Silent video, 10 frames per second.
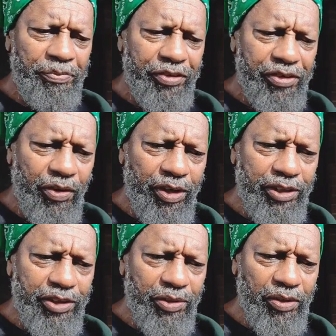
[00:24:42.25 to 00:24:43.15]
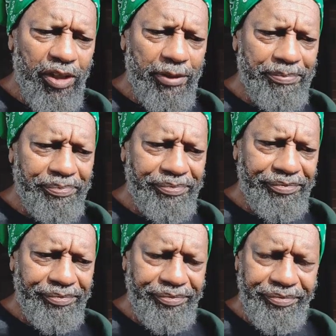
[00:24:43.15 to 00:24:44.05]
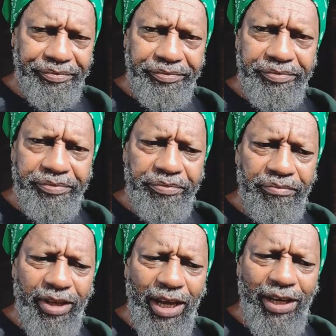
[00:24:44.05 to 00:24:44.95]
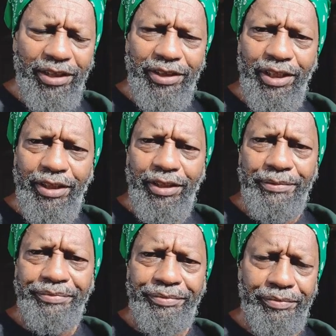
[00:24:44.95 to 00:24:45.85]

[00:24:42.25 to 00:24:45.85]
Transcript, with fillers: started to um, how do you say um,